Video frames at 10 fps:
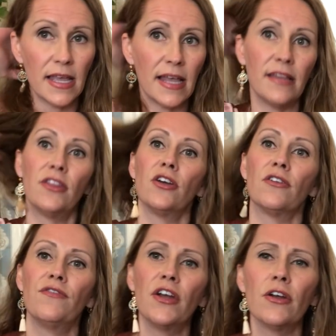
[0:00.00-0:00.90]
And
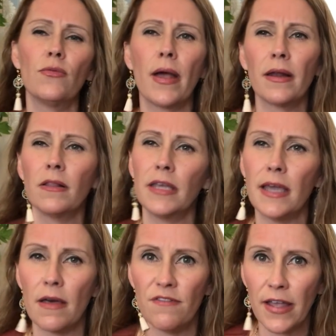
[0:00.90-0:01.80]
they're very
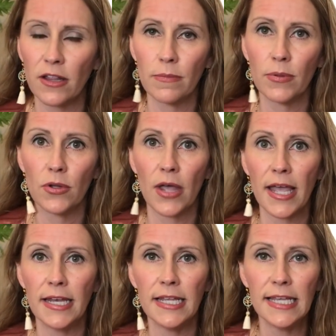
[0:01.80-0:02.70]
readily available
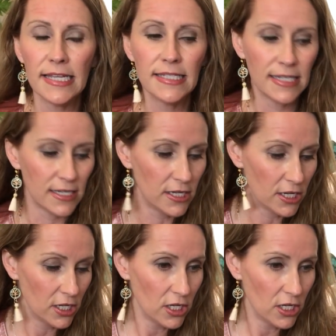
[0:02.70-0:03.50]
and easy